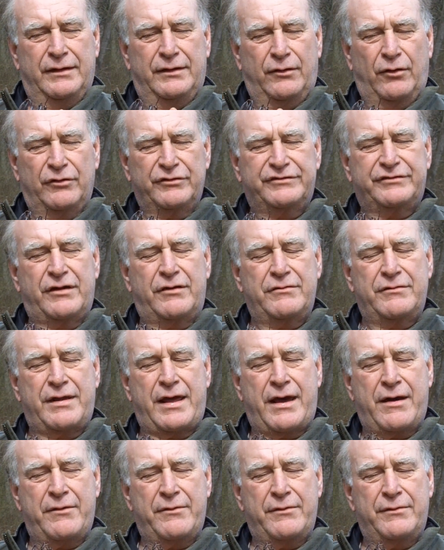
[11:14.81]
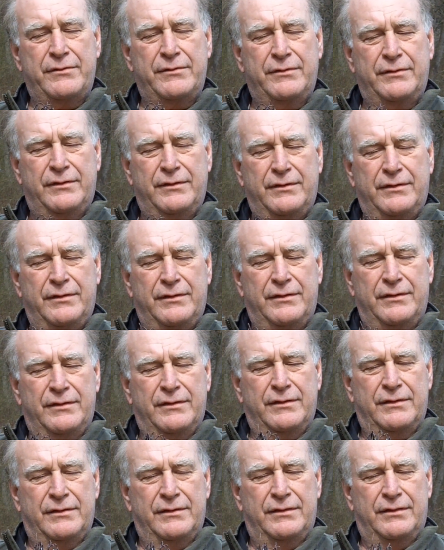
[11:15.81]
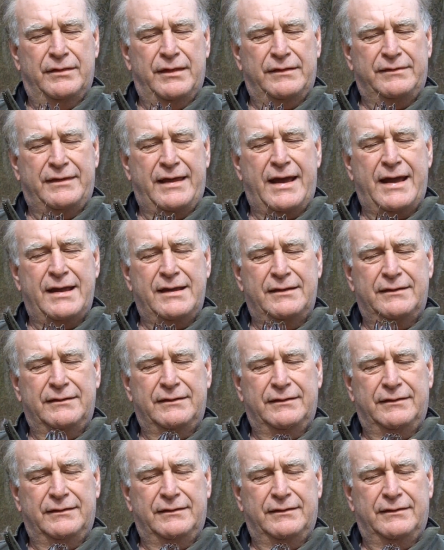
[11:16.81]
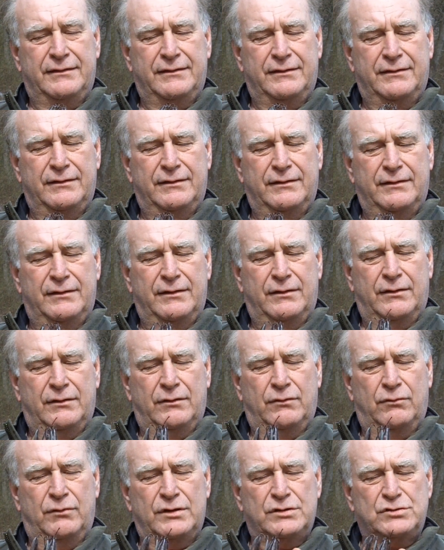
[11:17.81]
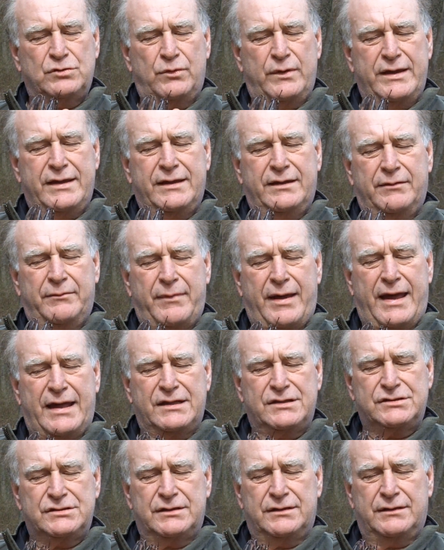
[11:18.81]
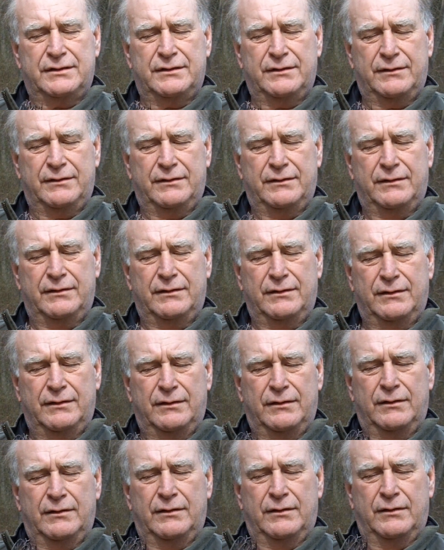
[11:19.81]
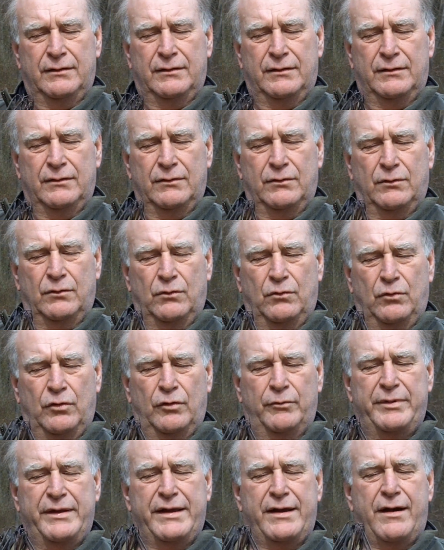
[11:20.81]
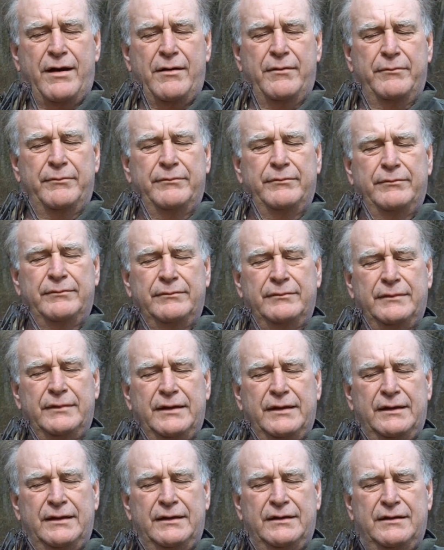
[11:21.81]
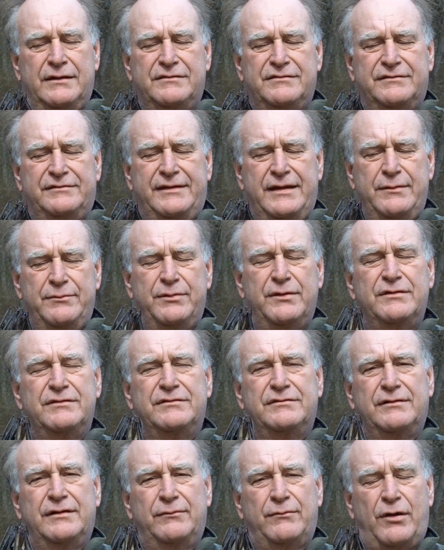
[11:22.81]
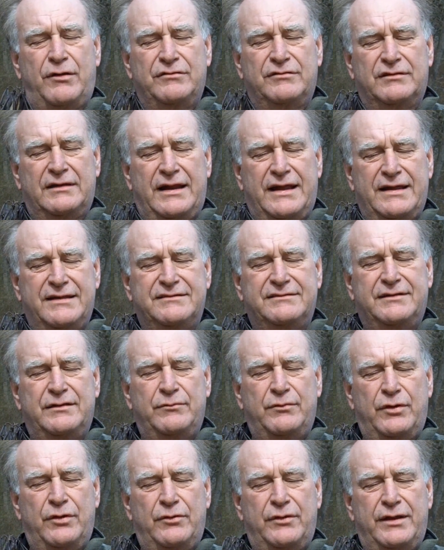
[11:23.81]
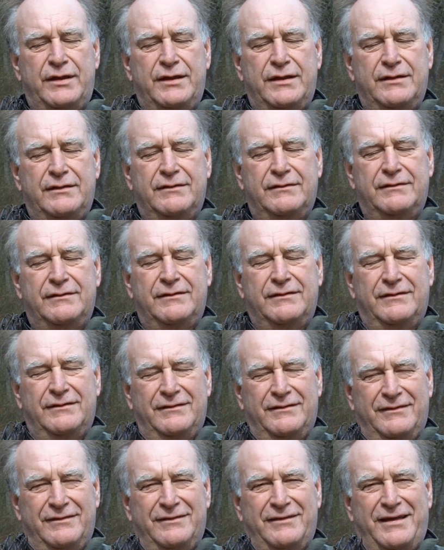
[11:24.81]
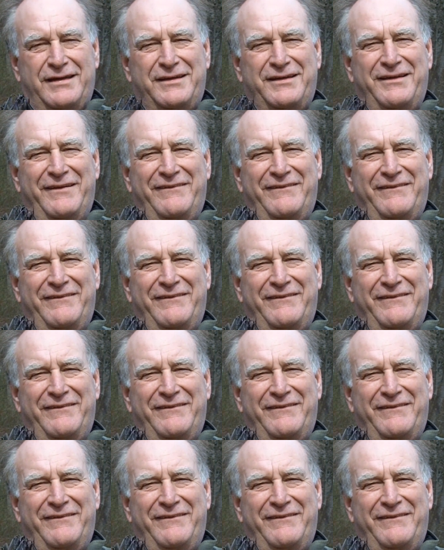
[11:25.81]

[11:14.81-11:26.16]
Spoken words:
And also know that that which we can imagine will become in its deepest and most lasting beauty. Thank